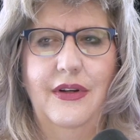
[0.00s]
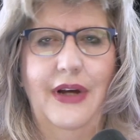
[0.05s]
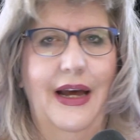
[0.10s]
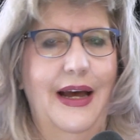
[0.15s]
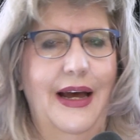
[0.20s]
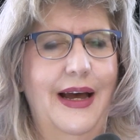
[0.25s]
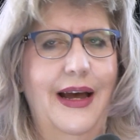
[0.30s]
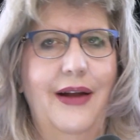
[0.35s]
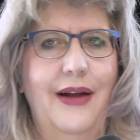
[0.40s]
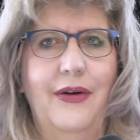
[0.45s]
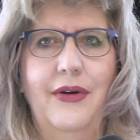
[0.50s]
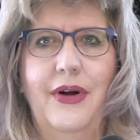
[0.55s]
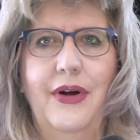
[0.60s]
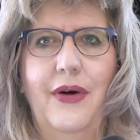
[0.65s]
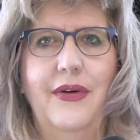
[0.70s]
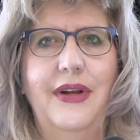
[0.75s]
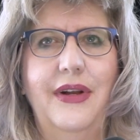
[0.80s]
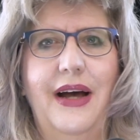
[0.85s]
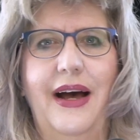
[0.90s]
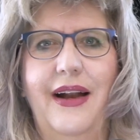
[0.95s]

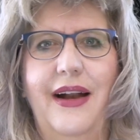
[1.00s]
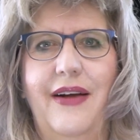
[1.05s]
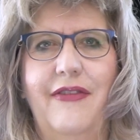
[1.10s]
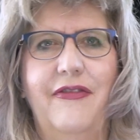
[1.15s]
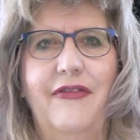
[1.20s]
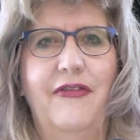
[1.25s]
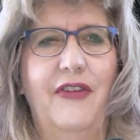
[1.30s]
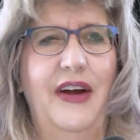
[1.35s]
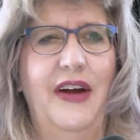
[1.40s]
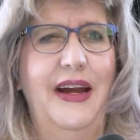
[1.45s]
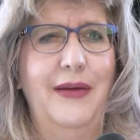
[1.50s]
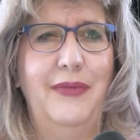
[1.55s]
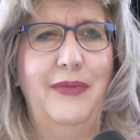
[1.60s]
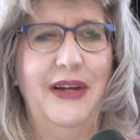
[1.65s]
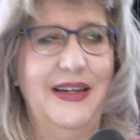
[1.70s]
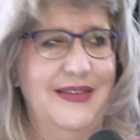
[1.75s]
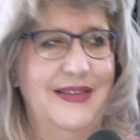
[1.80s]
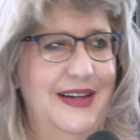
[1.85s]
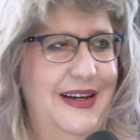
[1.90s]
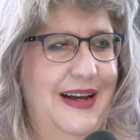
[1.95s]
not afraid
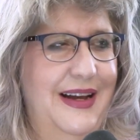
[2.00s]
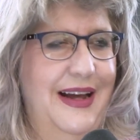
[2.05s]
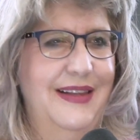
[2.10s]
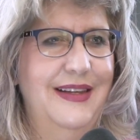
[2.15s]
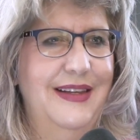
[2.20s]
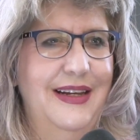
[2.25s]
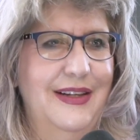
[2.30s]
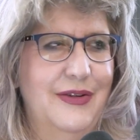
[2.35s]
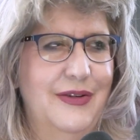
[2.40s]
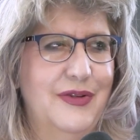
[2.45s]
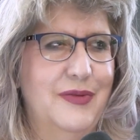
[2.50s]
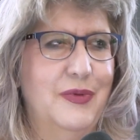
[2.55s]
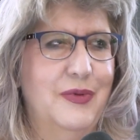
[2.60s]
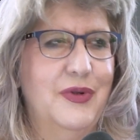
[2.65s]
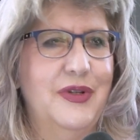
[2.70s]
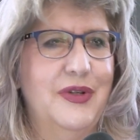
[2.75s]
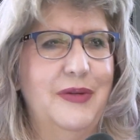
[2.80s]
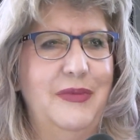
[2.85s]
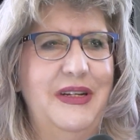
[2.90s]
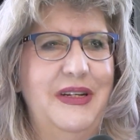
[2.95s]
because I think there's
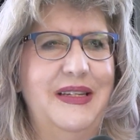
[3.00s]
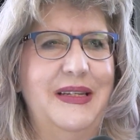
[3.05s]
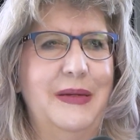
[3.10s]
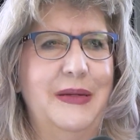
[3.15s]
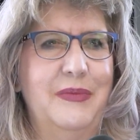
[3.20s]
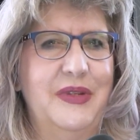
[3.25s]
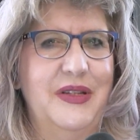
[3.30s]
supposed to be some